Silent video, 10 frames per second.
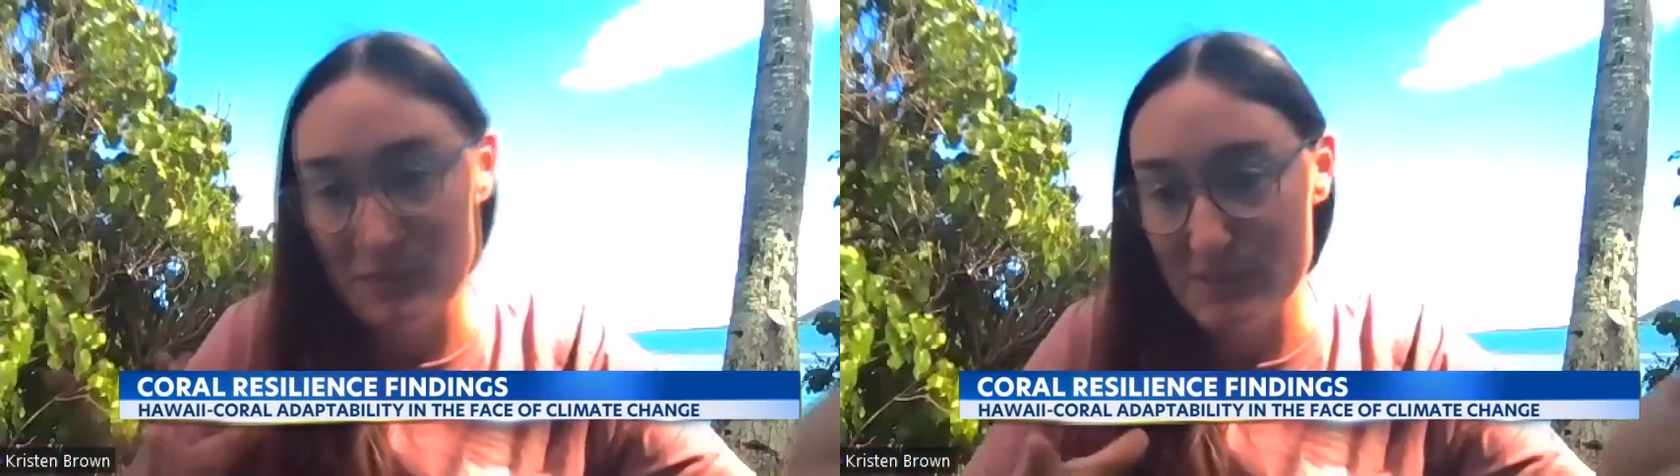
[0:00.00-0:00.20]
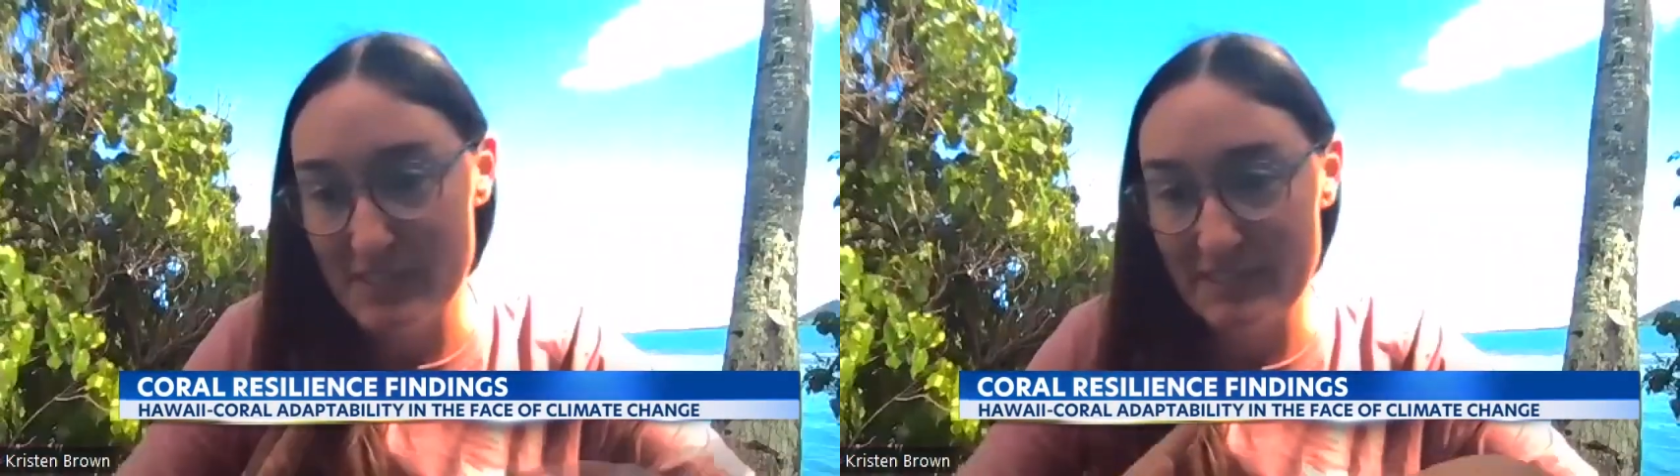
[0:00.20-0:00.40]
we're
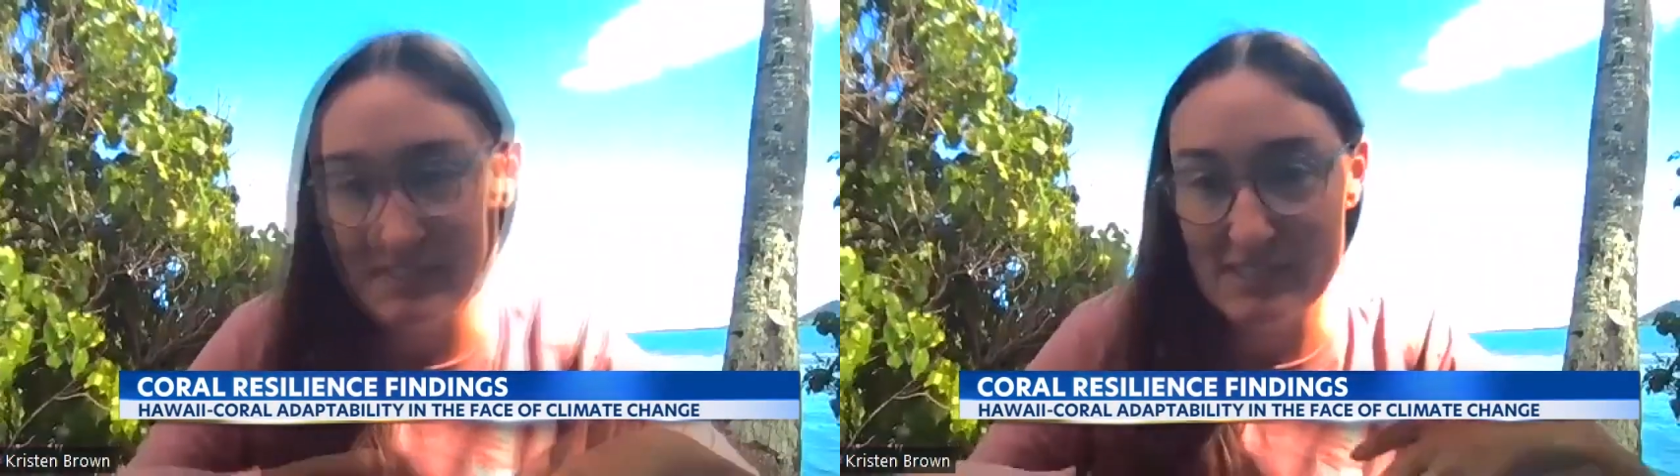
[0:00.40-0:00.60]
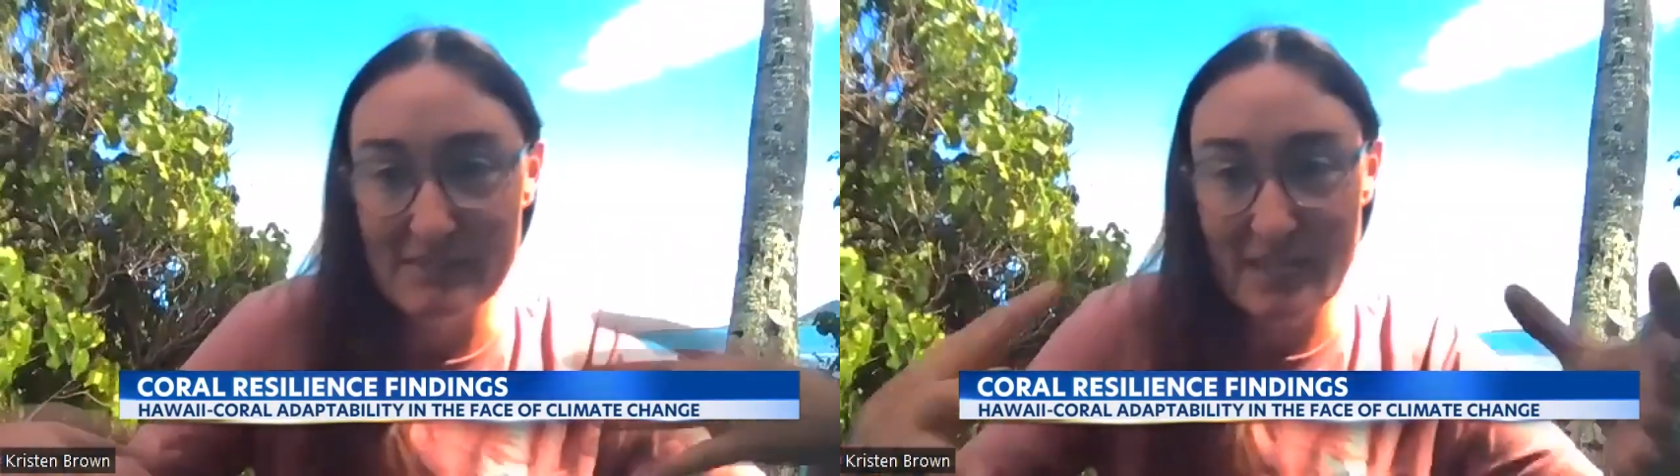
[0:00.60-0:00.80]
seeing
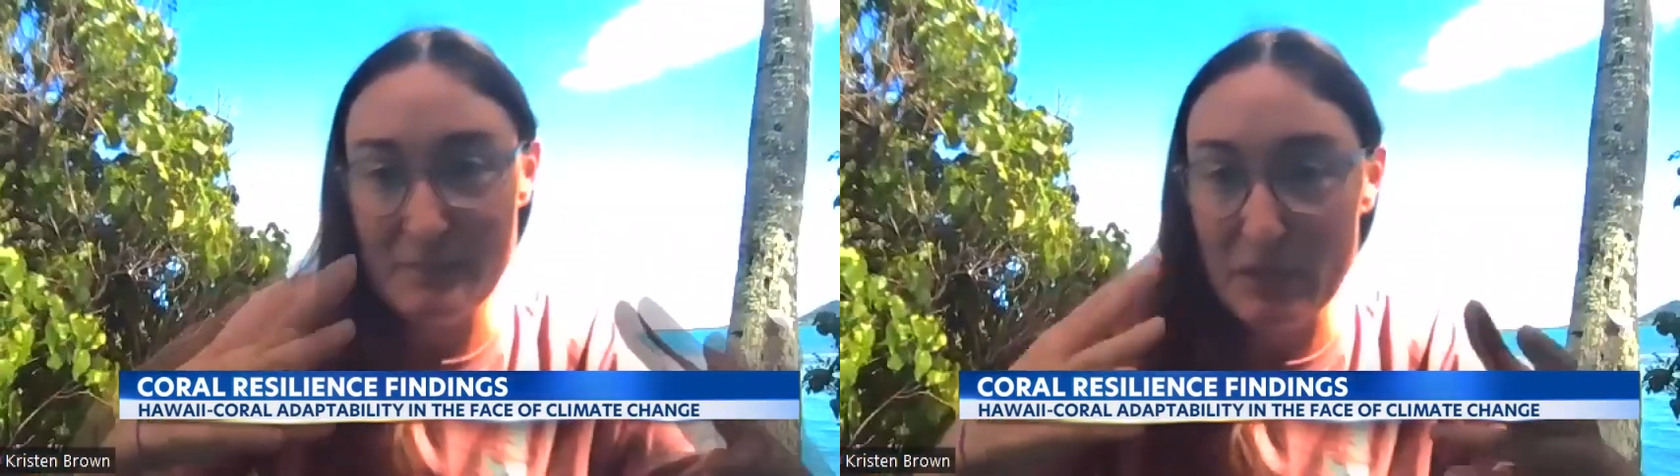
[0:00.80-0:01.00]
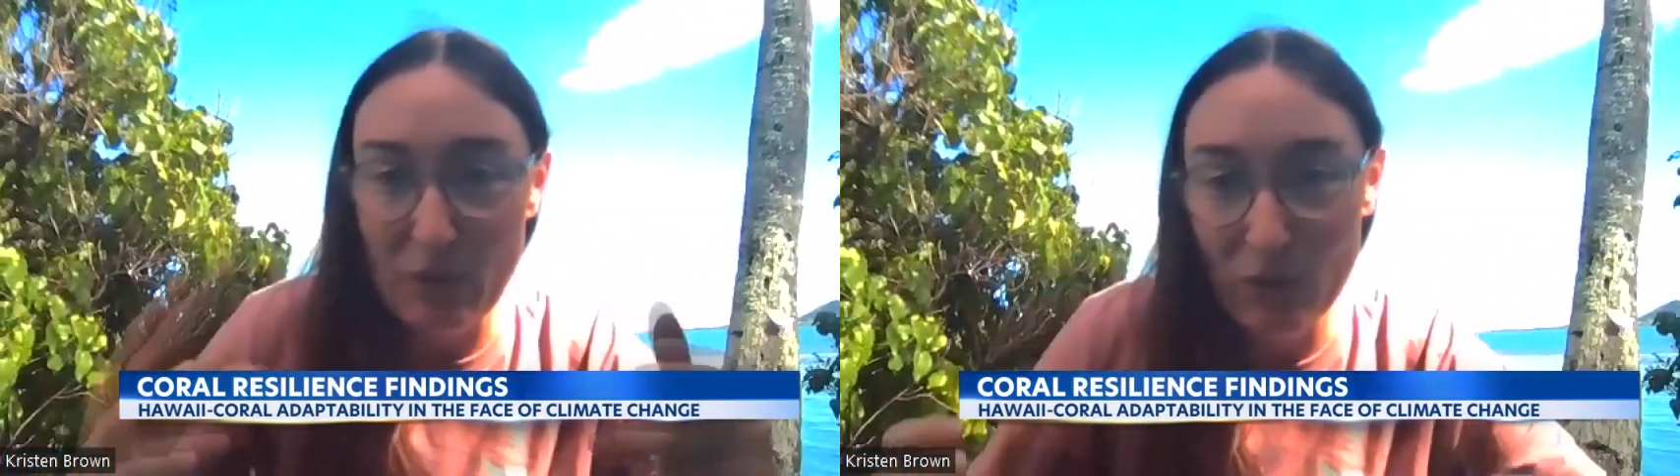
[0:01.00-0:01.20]
these
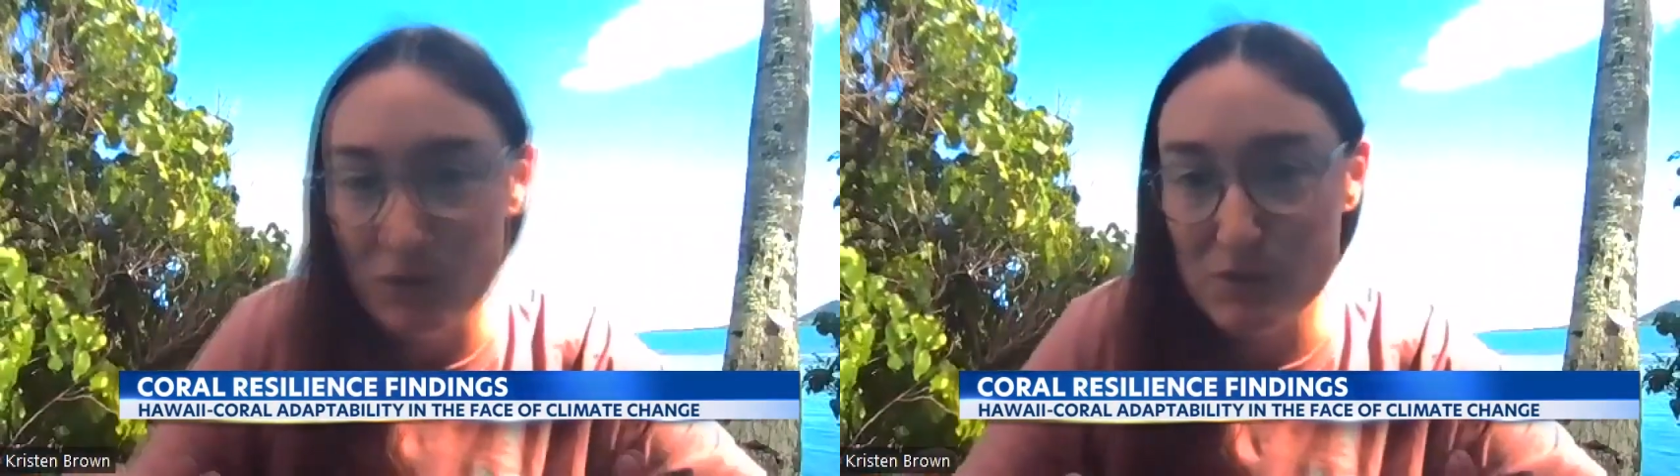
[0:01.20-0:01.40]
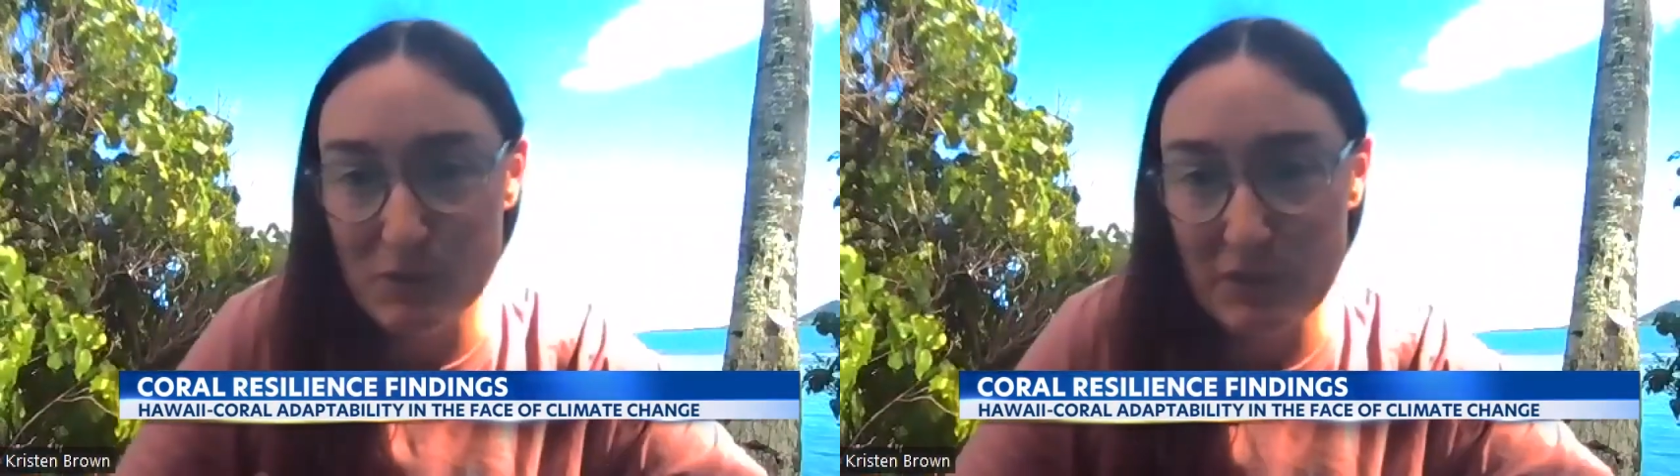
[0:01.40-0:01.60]
gaping
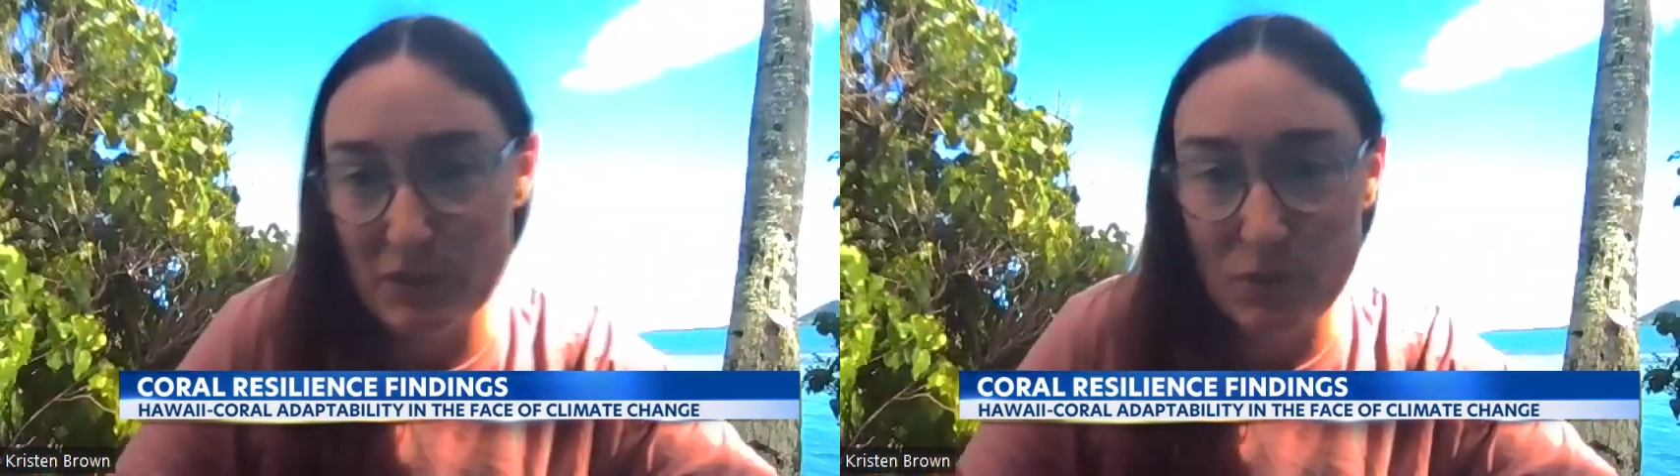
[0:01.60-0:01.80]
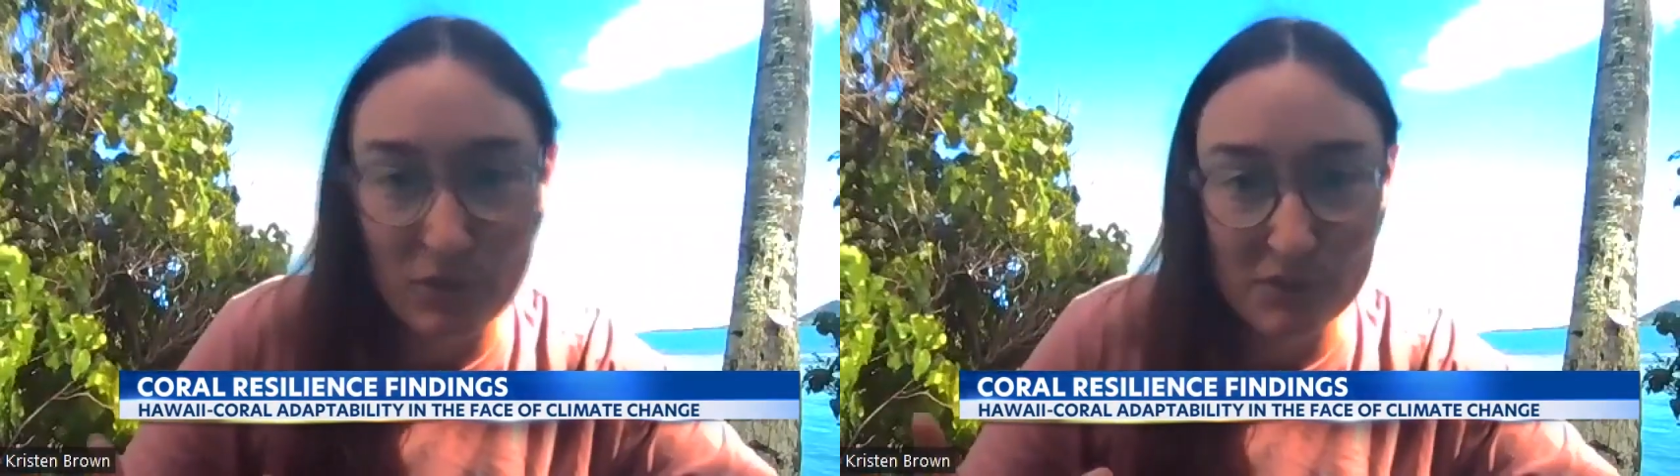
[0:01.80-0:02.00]
holes where their
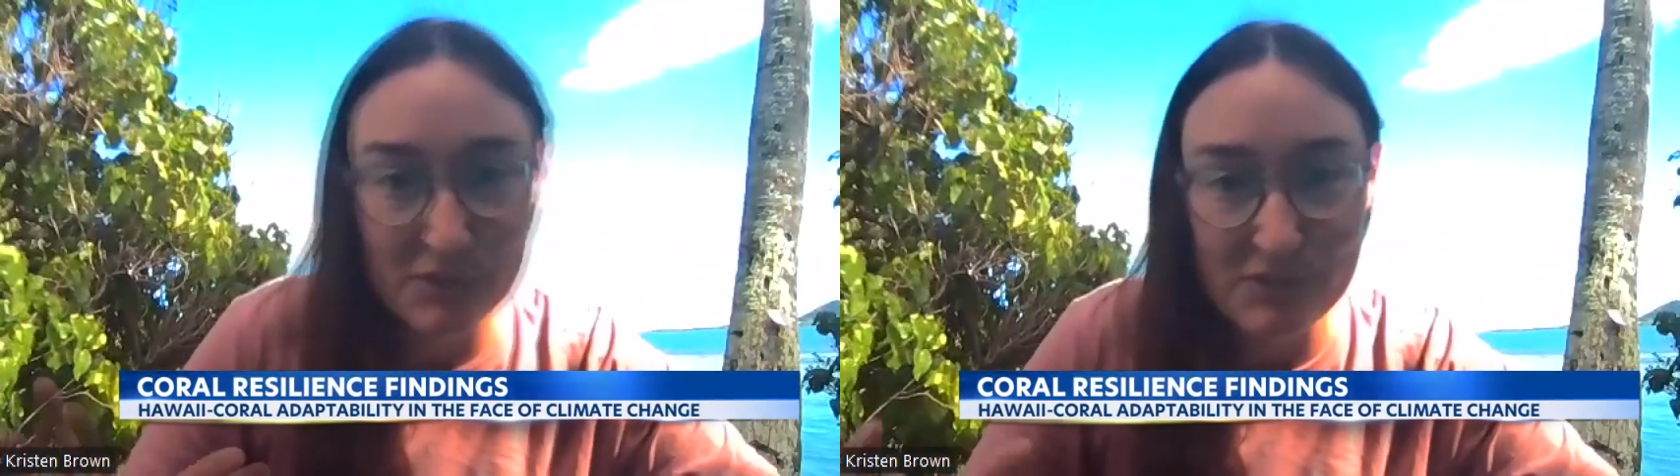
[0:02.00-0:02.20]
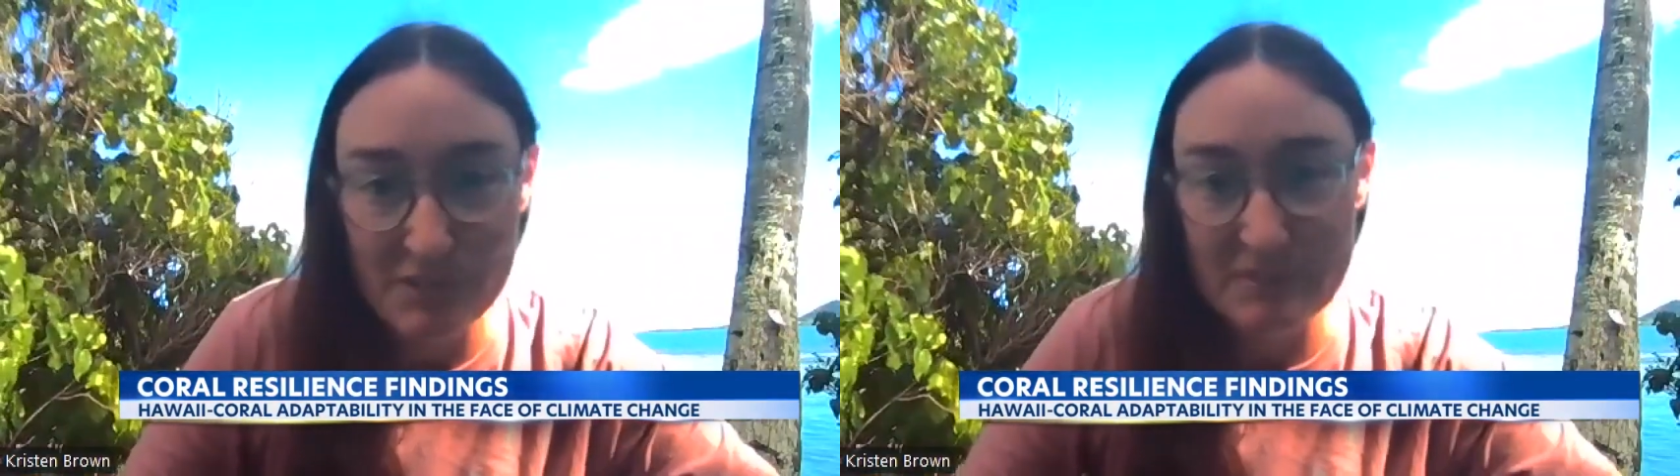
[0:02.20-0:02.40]
corals
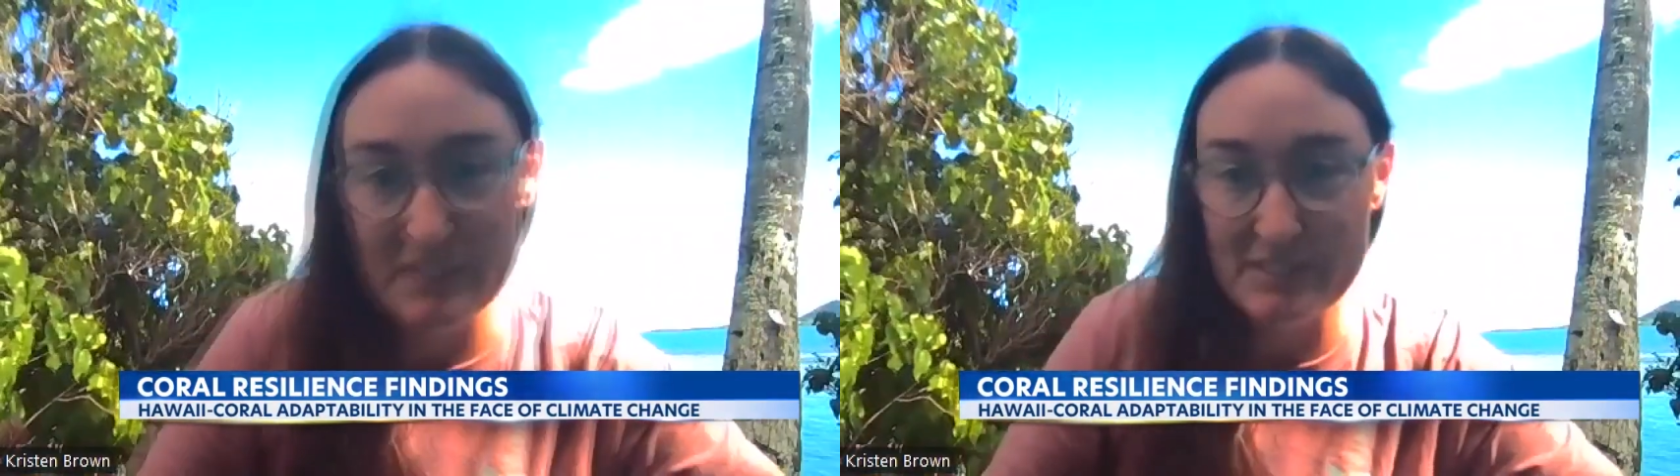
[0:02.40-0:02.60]
used to be.